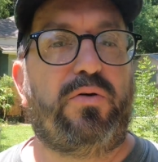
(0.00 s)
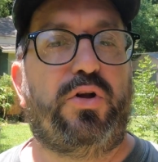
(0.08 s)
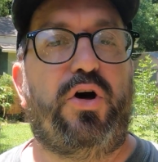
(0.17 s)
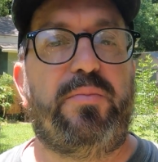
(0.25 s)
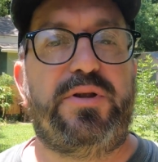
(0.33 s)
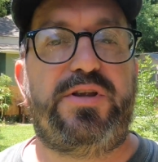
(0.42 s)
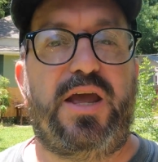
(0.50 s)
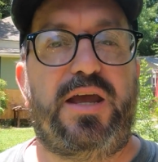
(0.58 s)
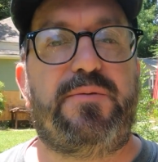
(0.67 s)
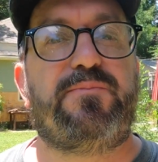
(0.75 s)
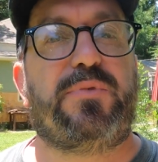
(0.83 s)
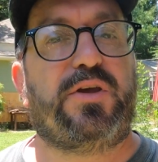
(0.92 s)
Oklahoma
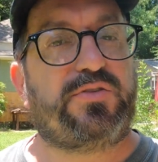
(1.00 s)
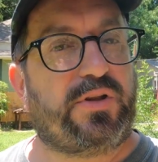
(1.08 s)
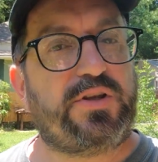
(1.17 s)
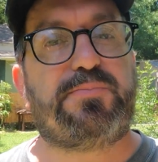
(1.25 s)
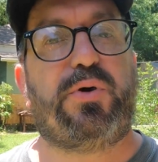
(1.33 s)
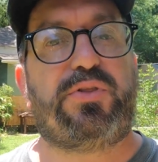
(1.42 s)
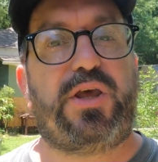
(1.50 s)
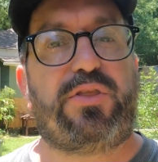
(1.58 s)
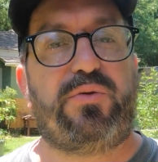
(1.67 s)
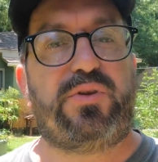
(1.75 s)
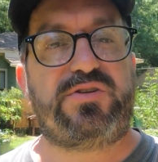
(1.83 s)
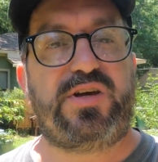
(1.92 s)
day. So let's put that
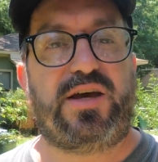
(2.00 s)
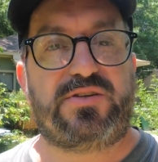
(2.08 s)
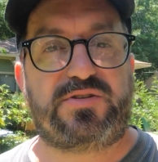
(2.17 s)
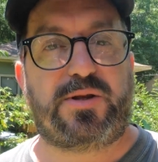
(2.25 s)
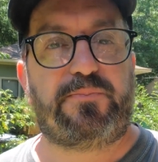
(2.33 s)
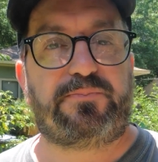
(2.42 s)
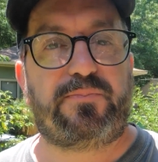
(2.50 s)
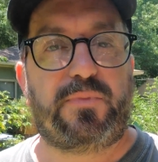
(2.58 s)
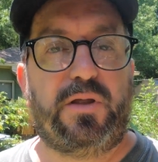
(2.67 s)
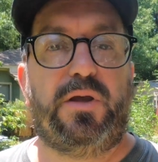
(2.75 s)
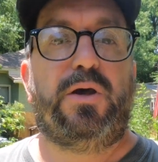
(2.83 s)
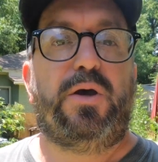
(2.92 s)
through the test.
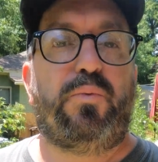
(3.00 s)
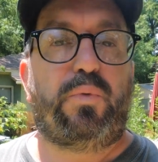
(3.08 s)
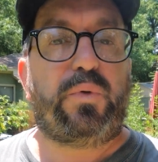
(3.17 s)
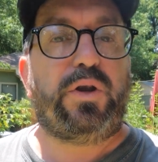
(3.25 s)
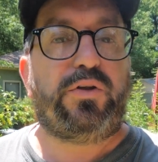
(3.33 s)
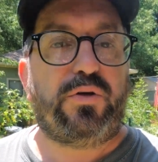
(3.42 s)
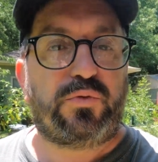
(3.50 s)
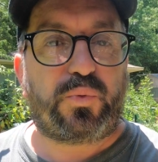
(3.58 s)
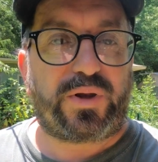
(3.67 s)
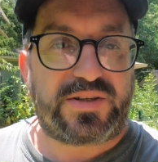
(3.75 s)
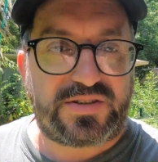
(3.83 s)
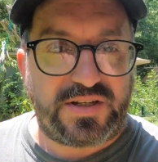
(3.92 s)
What we're gonna do is
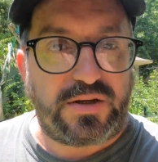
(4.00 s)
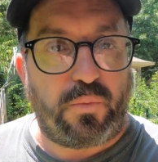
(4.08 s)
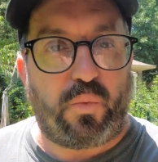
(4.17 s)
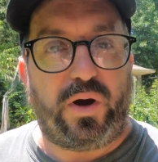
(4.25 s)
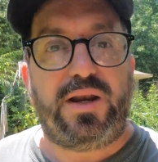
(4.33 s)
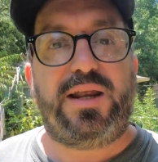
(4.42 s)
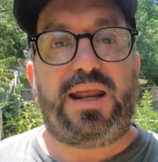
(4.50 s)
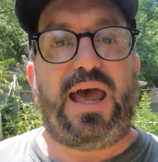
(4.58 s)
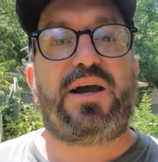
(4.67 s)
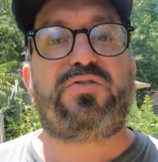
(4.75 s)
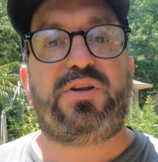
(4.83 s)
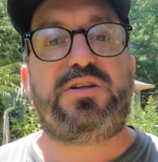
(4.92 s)
we're gonna see what it
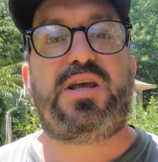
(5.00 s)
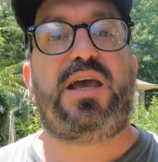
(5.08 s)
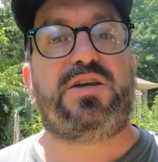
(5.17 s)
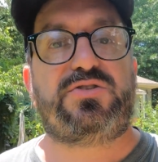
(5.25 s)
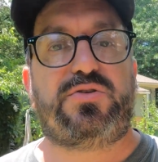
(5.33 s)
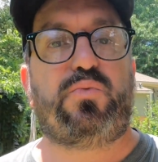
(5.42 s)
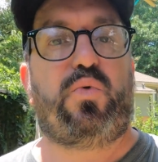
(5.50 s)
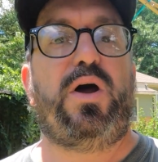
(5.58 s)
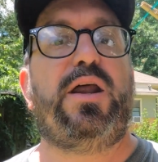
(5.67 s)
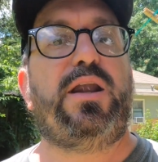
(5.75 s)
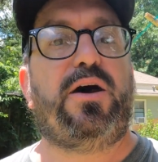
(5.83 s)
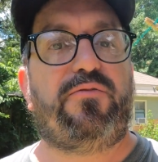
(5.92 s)
actually takes to
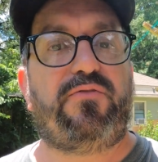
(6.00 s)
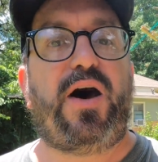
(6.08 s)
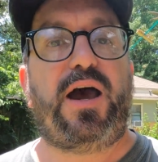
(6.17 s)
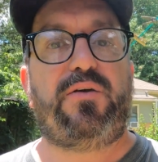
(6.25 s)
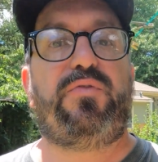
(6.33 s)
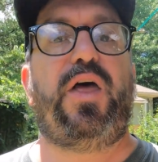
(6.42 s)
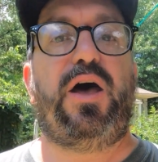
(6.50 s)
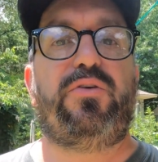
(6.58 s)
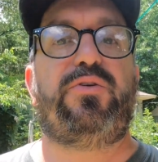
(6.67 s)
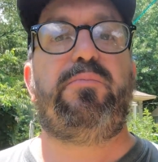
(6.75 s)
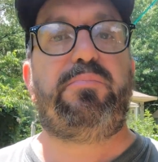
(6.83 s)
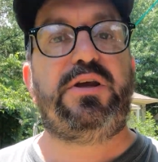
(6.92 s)
run a
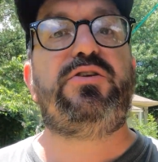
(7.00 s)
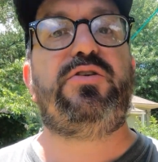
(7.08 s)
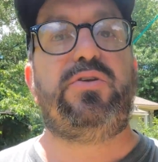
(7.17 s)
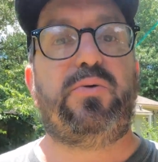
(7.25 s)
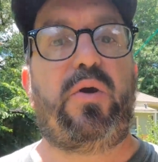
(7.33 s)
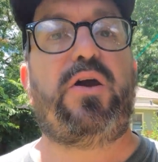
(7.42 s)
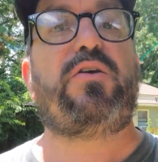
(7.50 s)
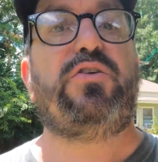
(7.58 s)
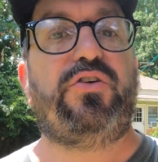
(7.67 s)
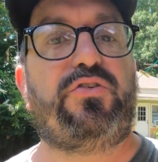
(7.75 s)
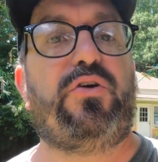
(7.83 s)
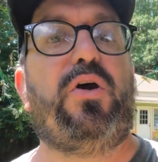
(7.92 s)
5,000 BTU air
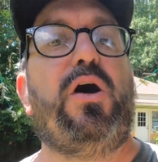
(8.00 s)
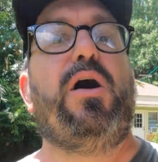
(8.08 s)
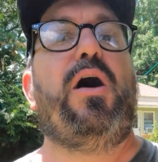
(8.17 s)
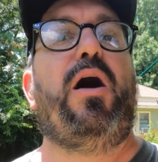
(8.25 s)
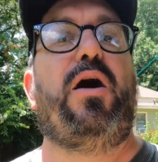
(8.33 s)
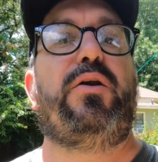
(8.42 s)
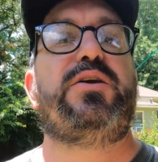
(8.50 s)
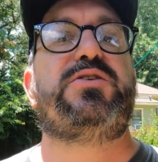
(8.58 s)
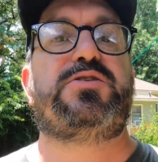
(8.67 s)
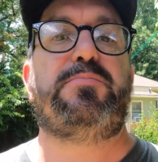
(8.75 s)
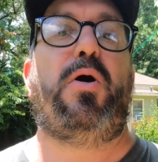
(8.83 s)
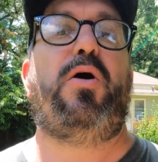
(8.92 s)
conditioner on a
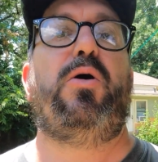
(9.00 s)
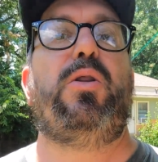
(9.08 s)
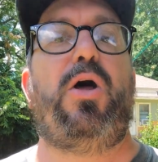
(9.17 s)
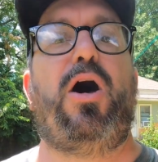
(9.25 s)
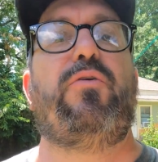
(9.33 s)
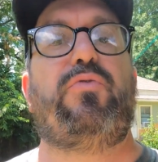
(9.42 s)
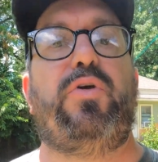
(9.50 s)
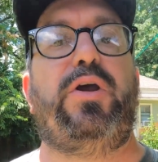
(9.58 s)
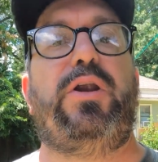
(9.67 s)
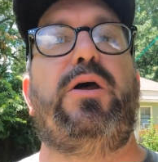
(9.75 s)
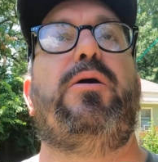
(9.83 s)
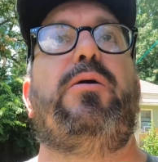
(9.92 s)
small
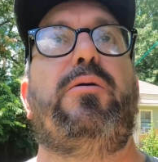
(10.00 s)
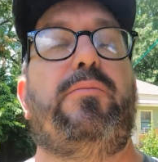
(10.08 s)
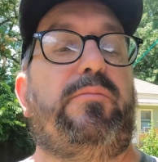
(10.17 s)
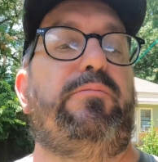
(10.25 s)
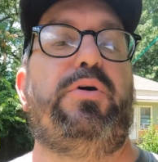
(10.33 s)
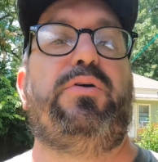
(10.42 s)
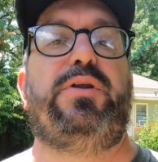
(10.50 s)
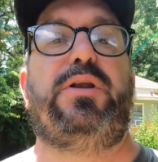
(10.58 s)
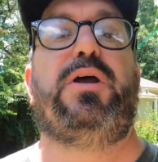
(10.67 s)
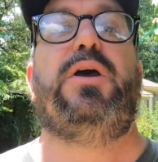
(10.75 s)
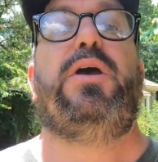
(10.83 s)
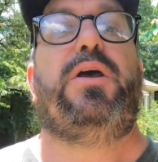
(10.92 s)
off-grid
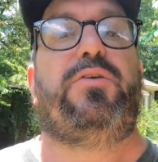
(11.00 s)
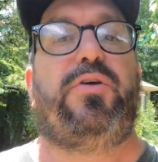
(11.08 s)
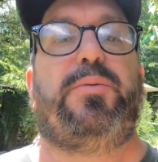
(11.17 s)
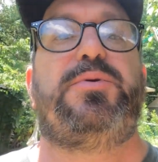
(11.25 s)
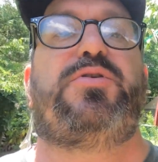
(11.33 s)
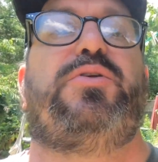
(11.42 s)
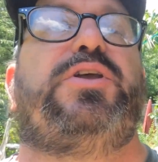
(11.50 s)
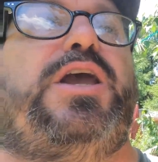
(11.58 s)
building. So let me turn the